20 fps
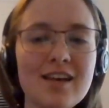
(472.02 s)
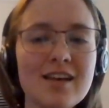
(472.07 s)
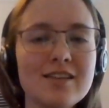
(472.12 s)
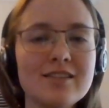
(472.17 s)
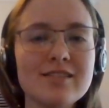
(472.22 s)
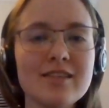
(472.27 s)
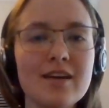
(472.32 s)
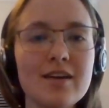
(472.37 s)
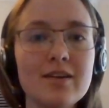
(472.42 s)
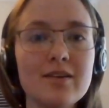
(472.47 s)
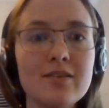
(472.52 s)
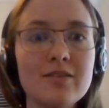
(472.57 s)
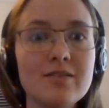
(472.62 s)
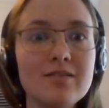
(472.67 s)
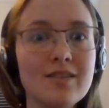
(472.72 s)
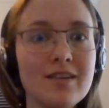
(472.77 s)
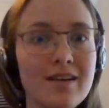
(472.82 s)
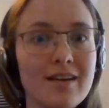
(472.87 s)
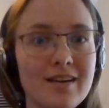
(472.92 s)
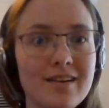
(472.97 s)
So
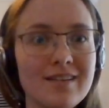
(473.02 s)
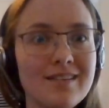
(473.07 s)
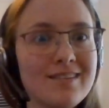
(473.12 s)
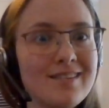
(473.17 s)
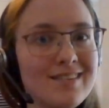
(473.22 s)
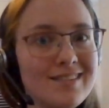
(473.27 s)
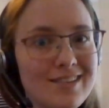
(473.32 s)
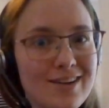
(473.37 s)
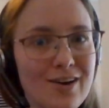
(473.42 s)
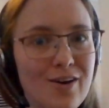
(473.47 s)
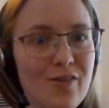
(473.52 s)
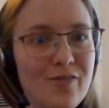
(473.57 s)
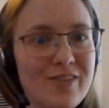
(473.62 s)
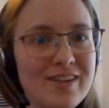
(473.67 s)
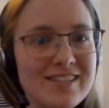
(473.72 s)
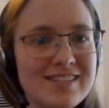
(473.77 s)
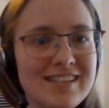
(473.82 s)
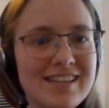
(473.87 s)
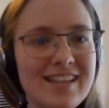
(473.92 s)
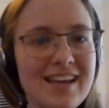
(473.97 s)

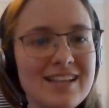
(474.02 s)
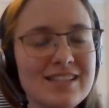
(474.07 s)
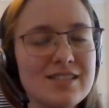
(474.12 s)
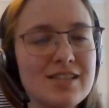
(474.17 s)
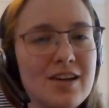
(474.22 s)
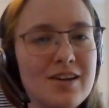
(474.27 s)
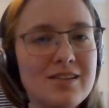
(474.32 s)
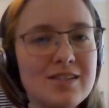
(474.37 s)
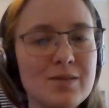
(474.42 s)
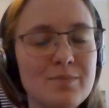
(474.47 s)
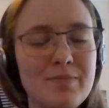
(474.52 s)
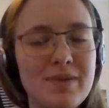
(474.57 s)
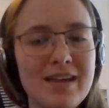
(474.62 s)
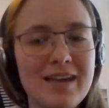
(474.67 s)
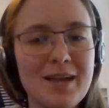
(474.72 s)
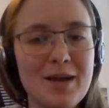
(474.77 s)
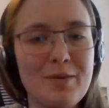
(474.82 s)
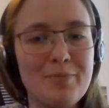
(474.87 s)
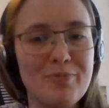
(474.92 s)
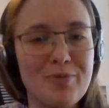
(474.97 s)
obviously that's going to
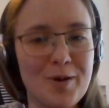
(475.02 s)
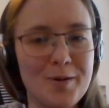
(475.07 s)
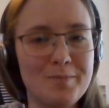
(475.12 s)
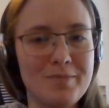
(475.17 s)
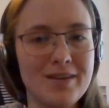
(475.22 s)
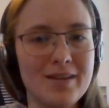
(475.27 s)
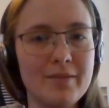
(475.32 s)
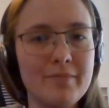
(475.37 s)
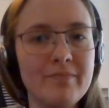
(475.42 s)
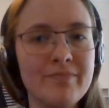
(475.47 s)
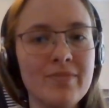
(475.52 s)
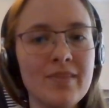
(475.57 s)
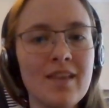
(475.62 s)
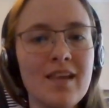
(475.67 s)
be a problem.